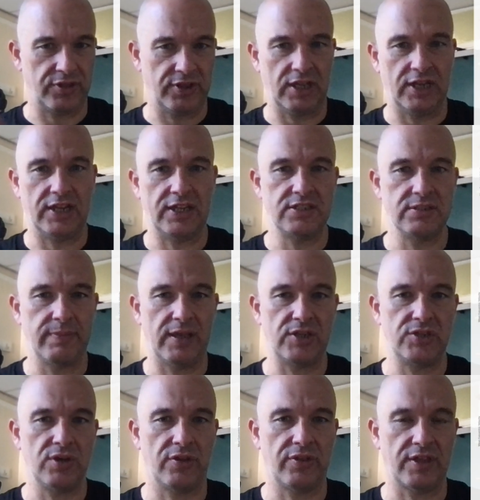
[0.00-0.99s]
So I think I need to
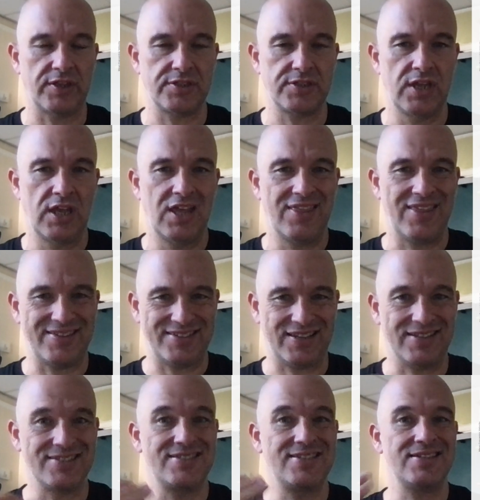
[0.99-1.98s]
make sure that's
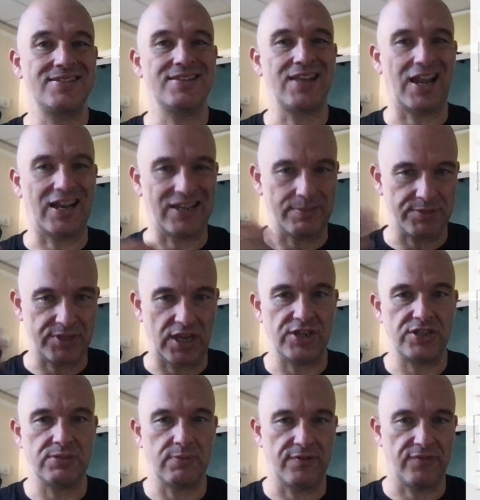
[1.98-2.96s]
a consistent
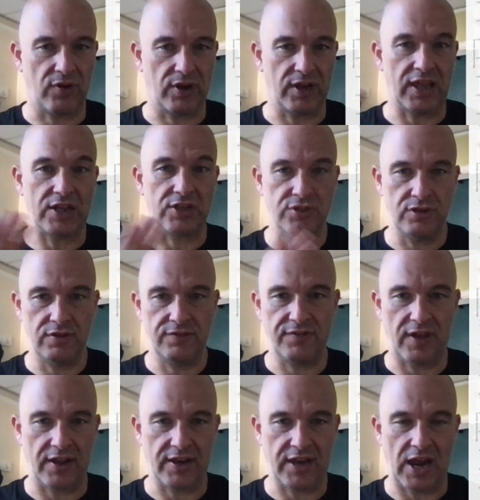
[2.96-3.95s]
adaptation before I get too
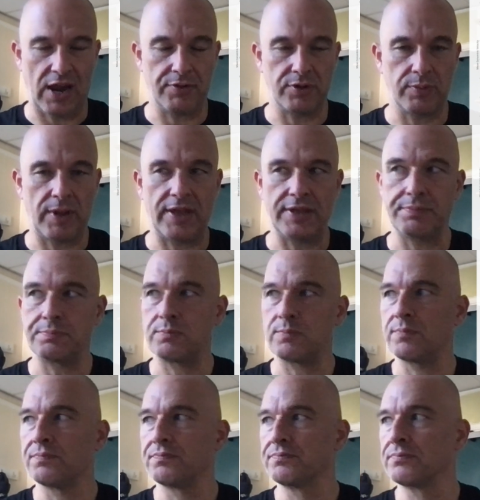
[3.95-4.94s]
far carried away.
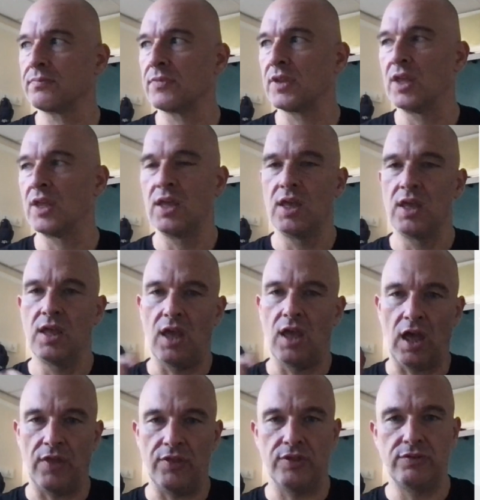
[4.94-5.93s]

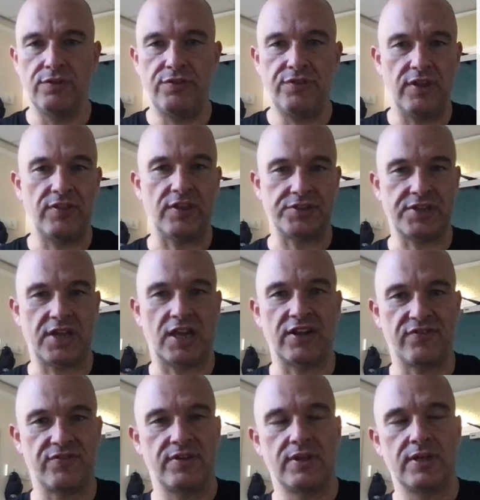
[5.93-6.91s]
And the other thing that's kind
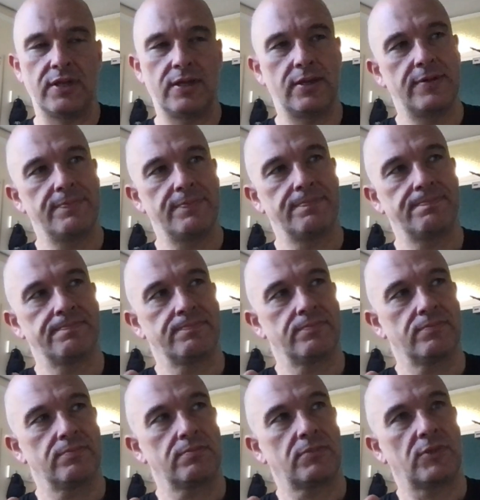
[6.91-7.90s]
of
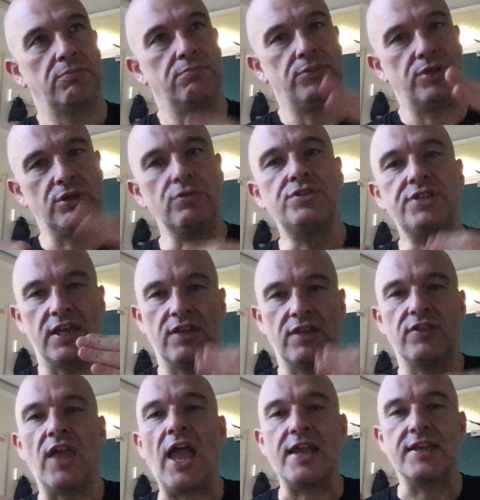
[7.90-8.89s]

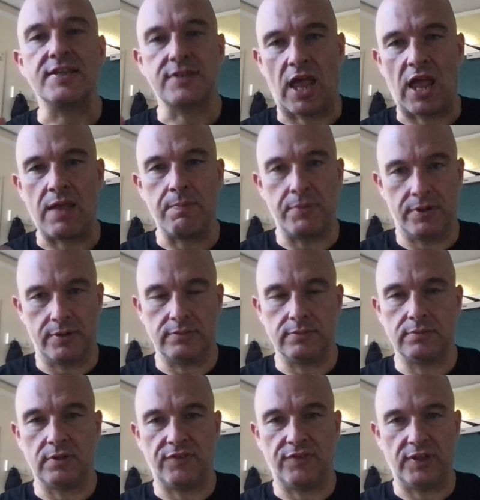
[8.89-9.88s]
muting the excitement,
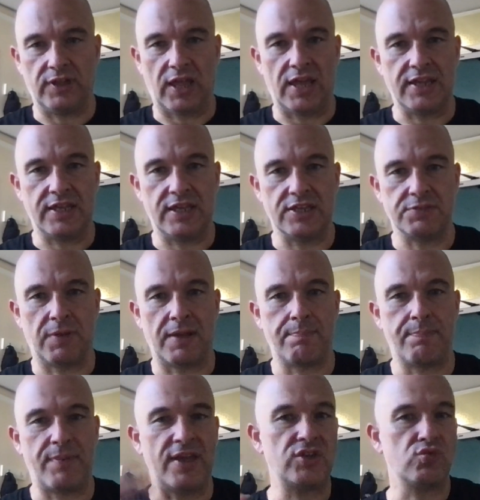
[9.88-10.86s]
if you like, is
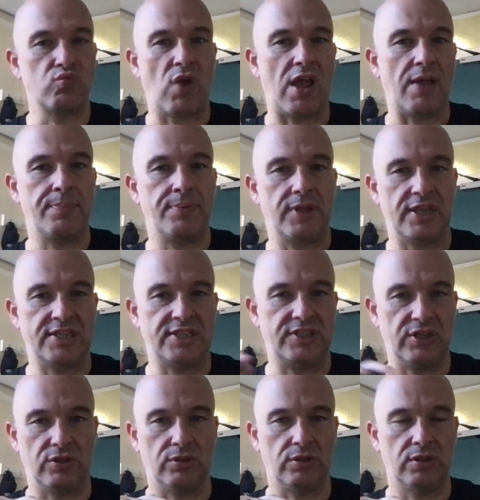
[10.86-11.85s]
my best rep is
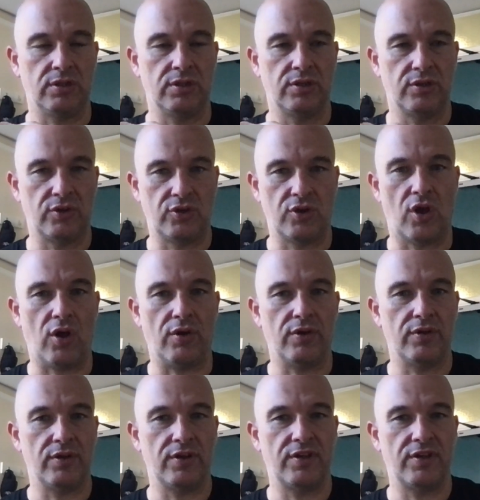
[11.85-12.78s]
still not